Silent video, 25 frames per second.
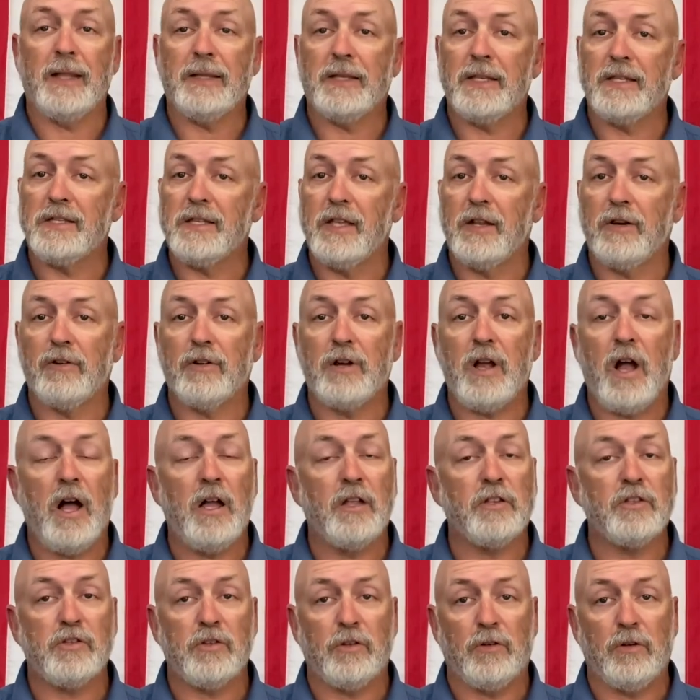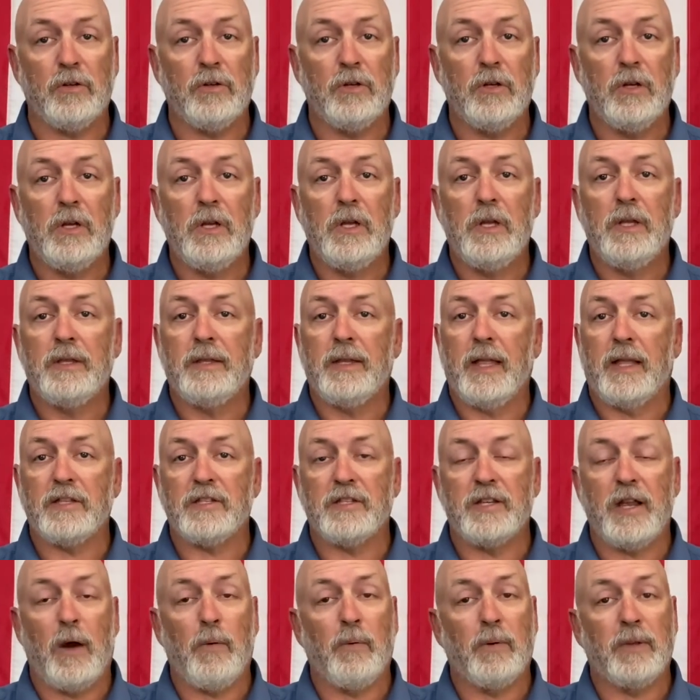the center console.
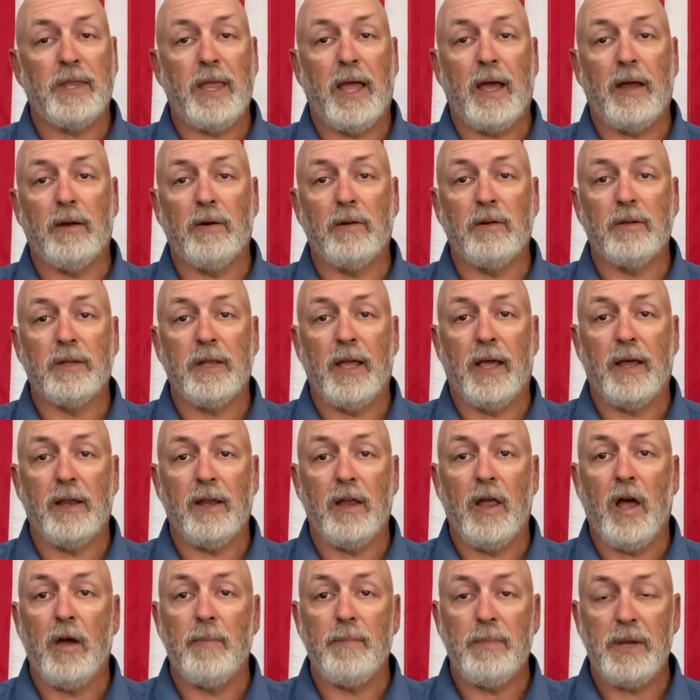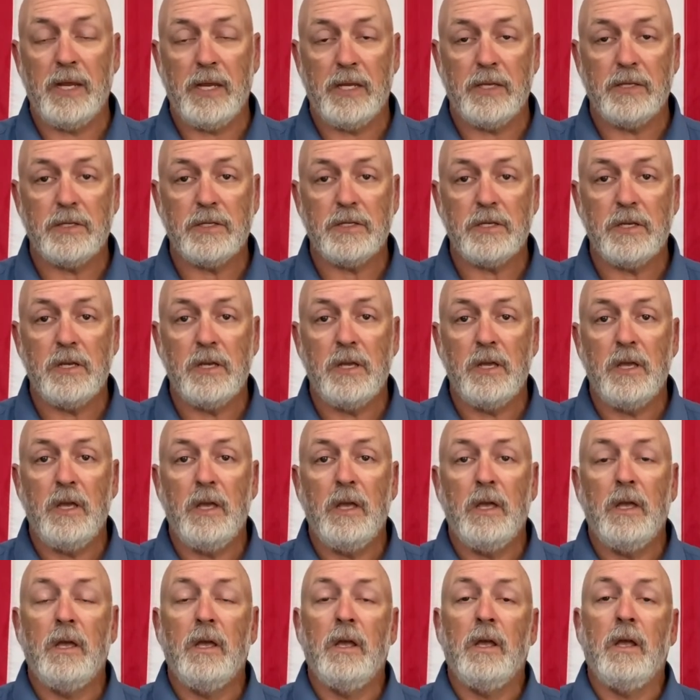That's not what that law means.
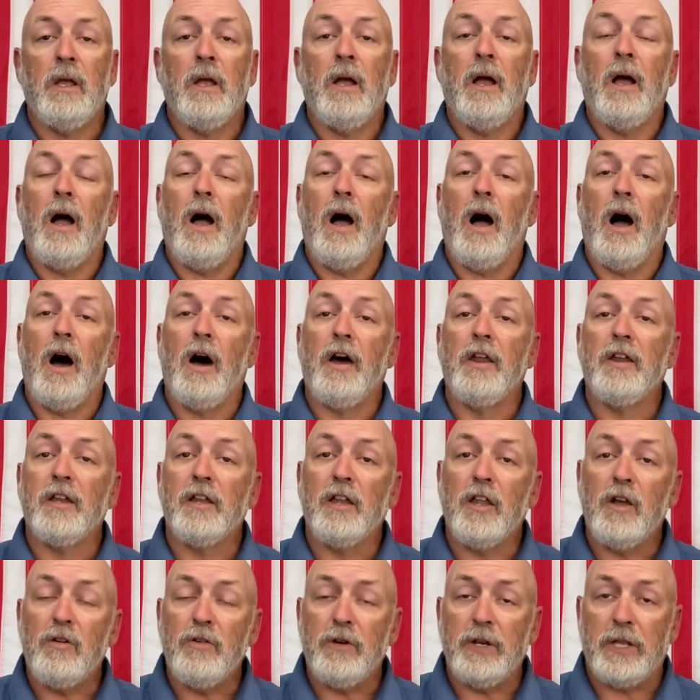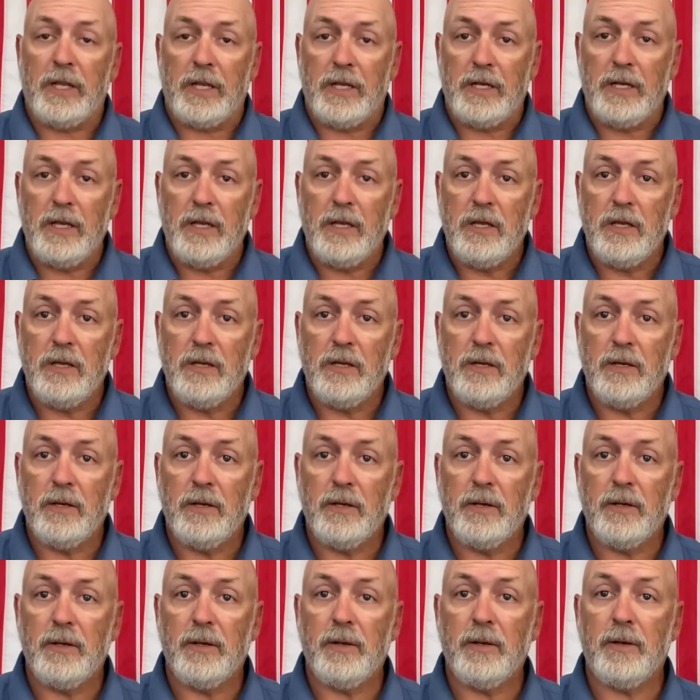Unloaded
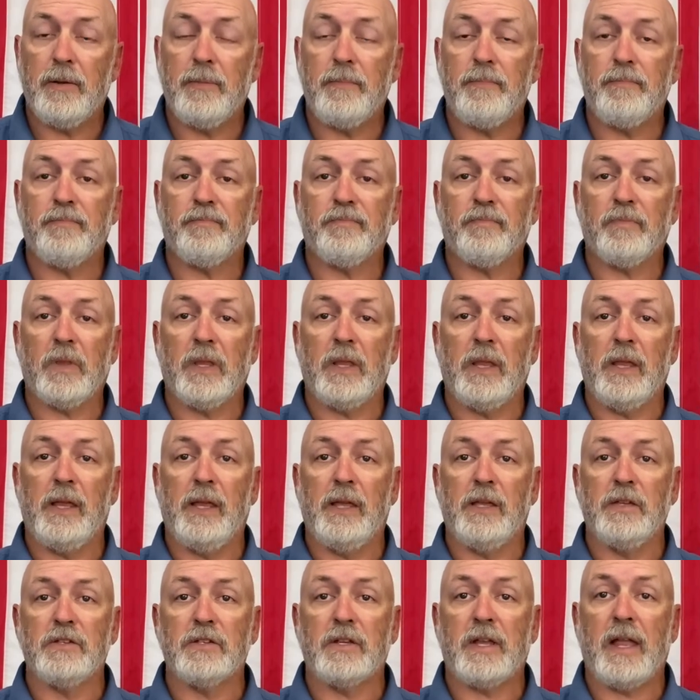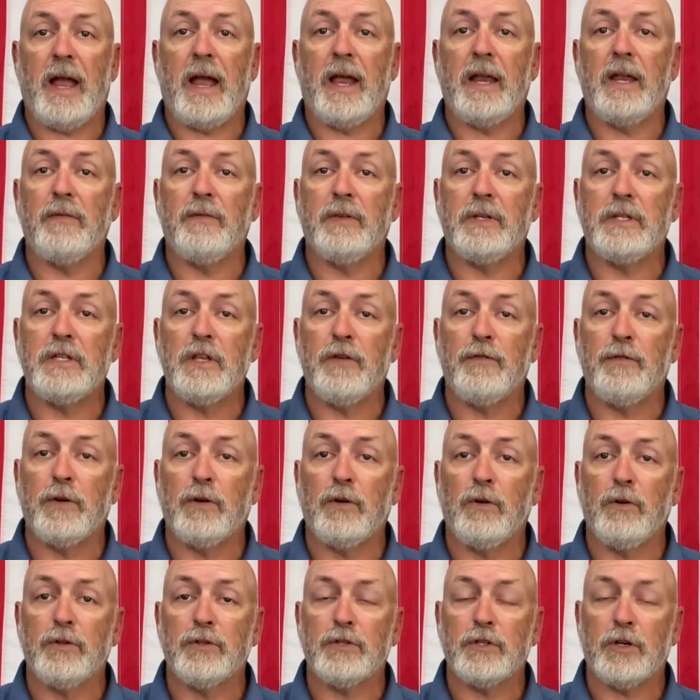is kind of a
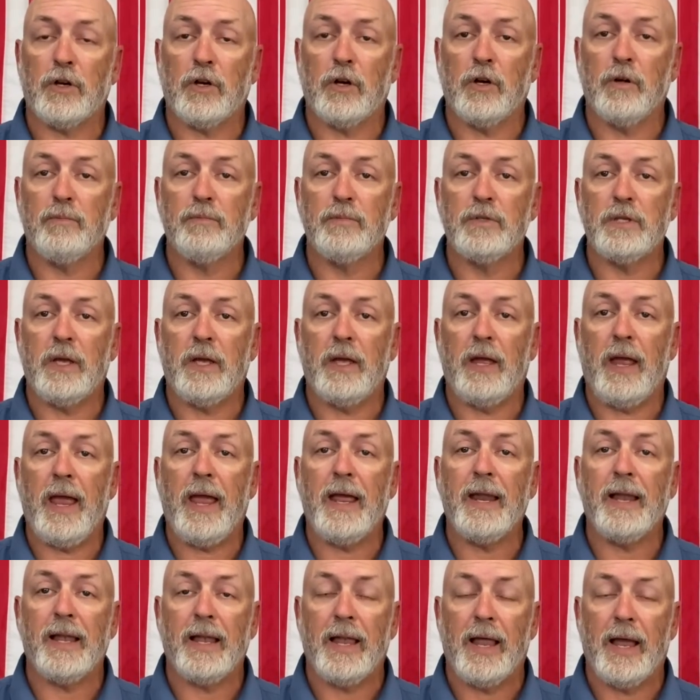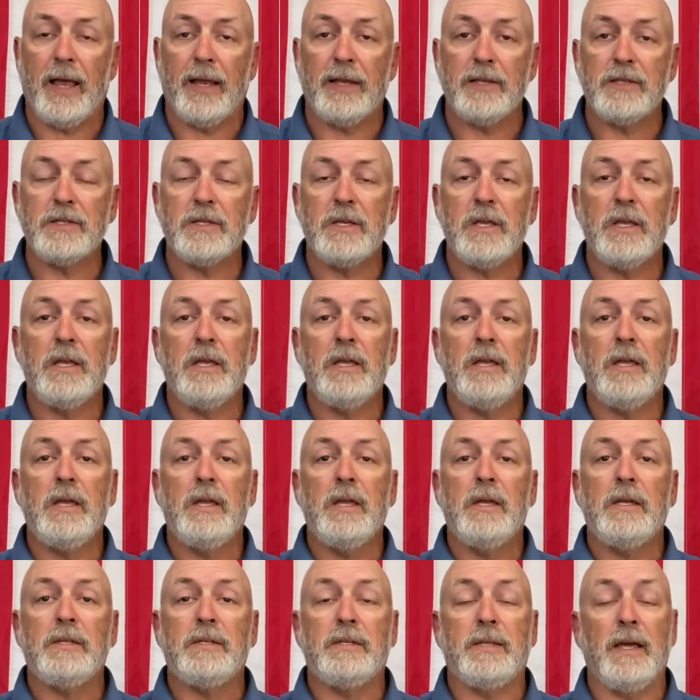difficult term to analyze.
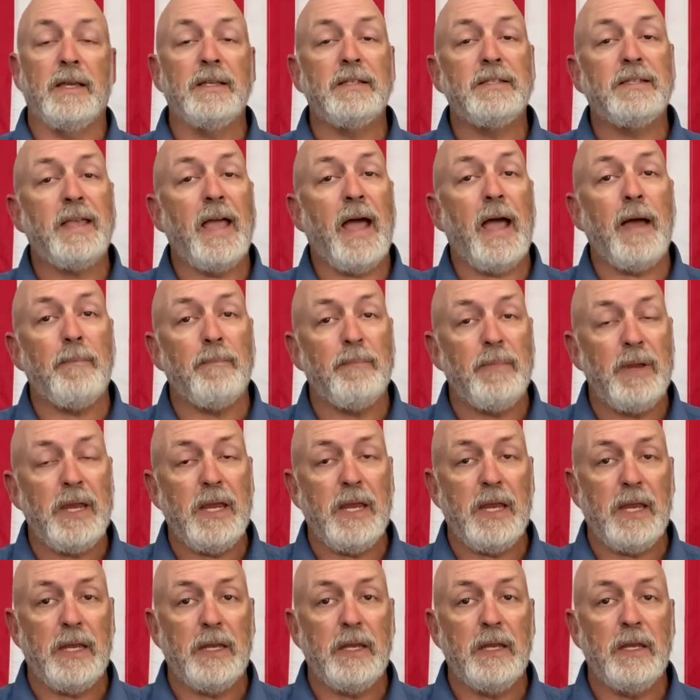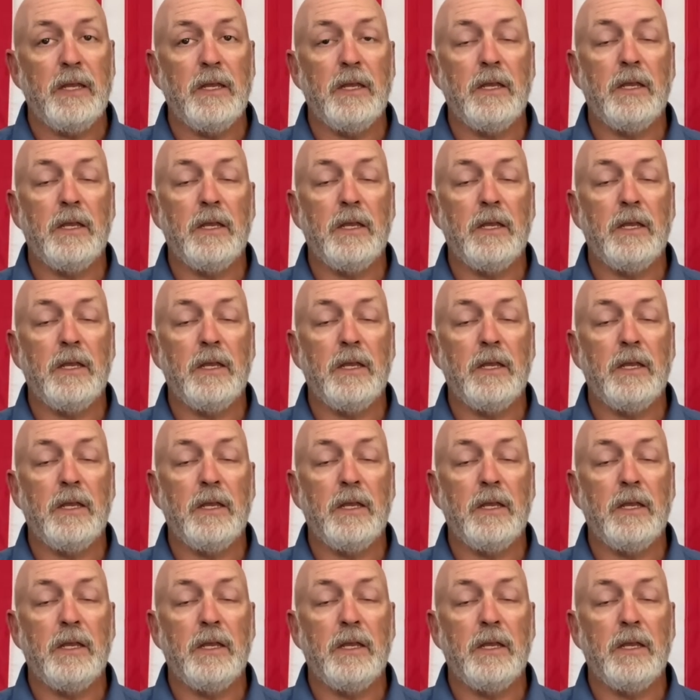Does that mean